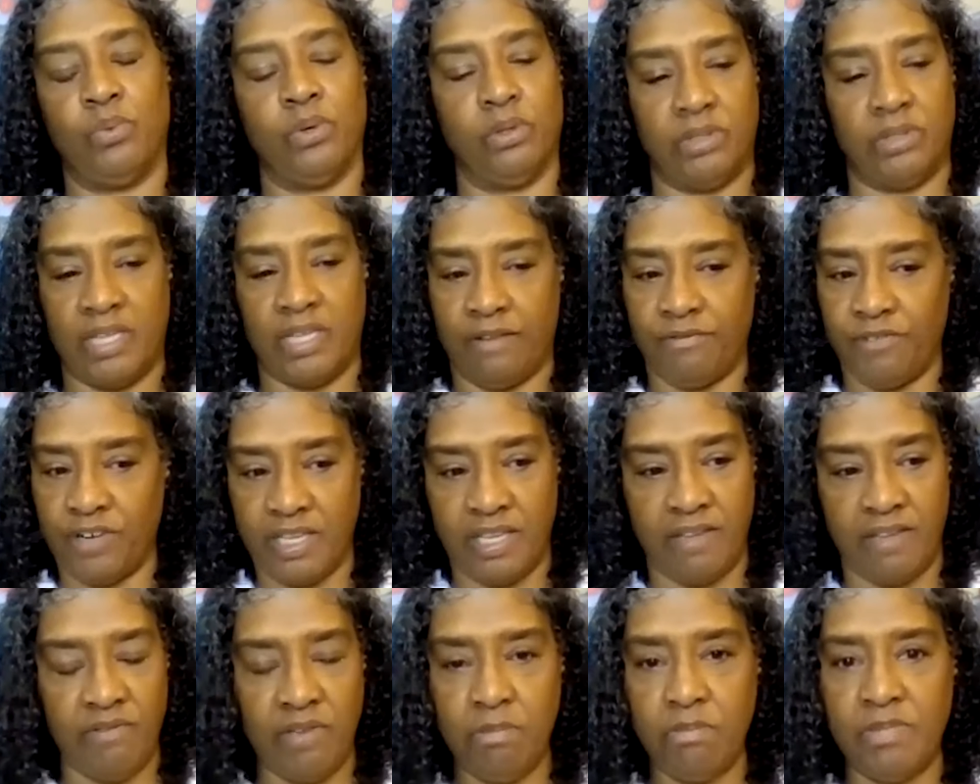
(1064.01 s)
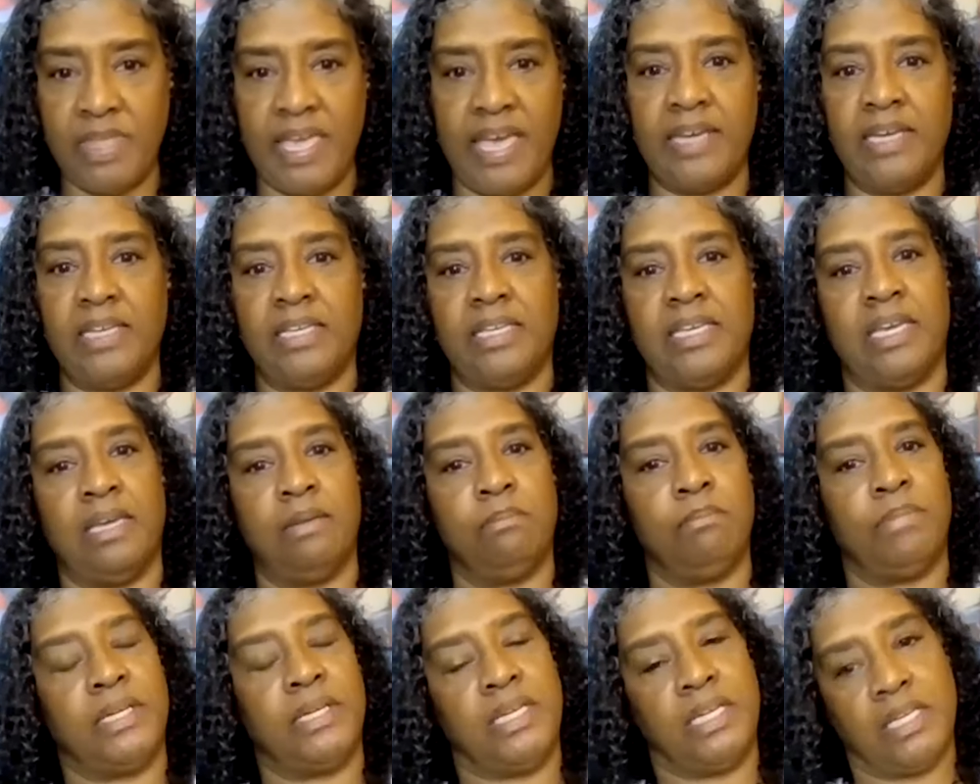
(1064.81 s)
we'll never give him that
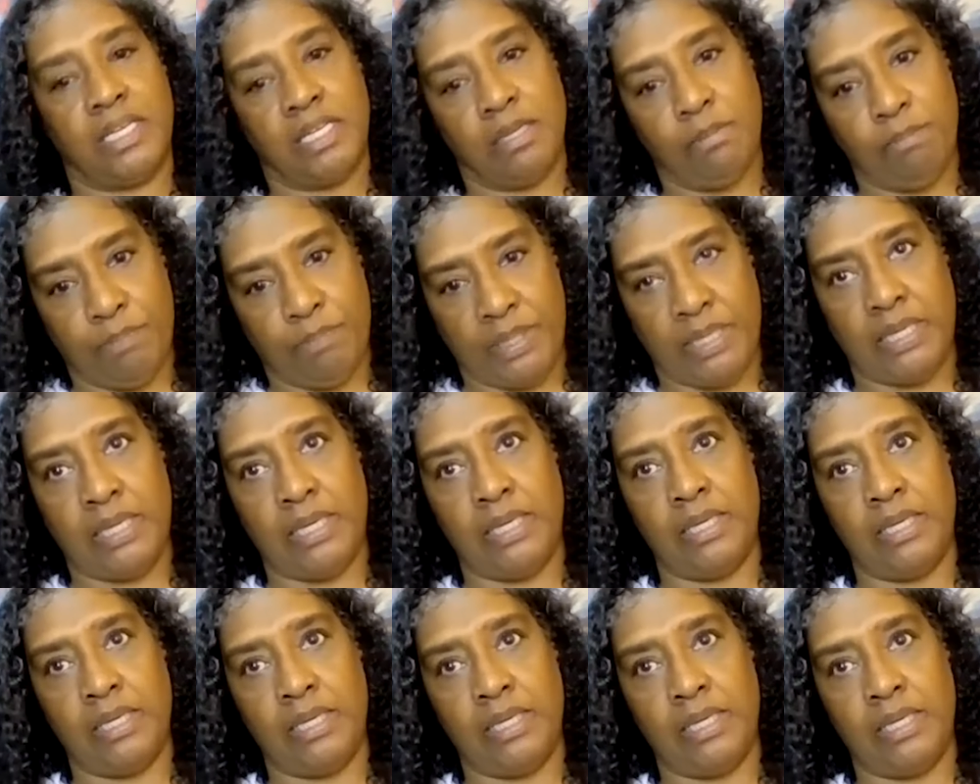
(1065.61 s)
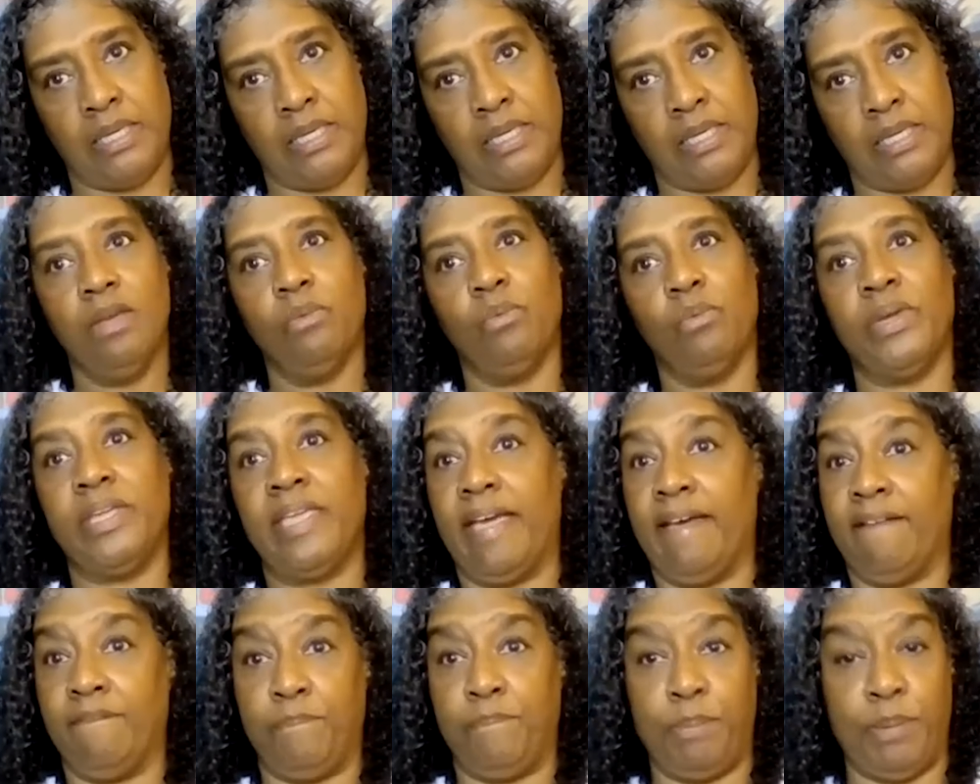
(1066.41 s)
again, but it could be, we
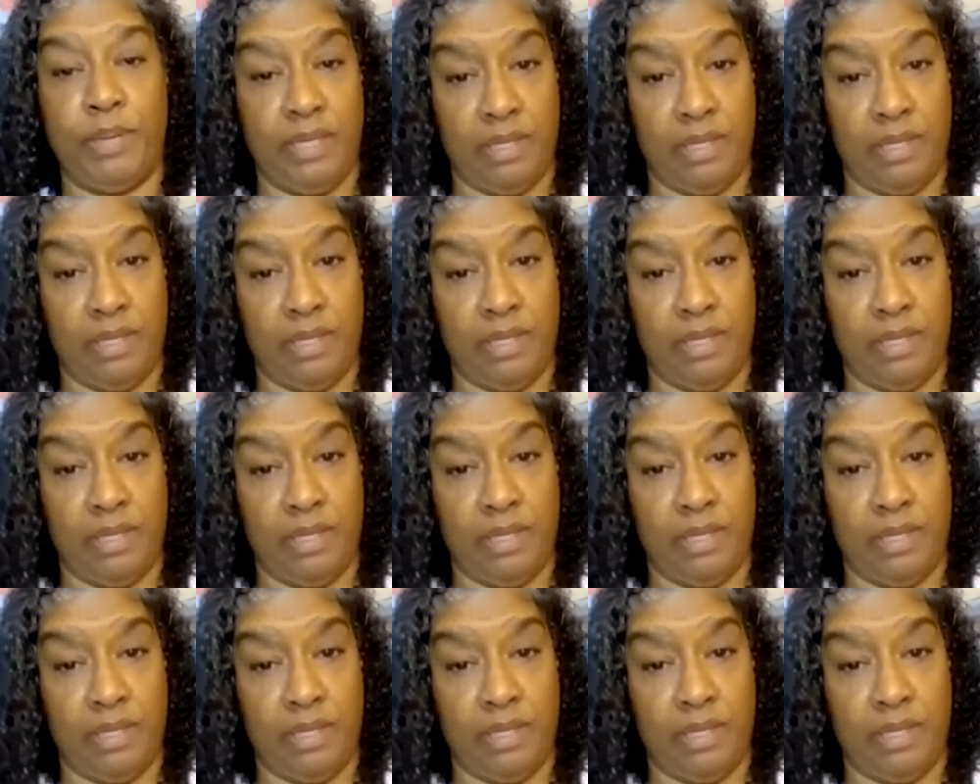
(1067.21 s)
have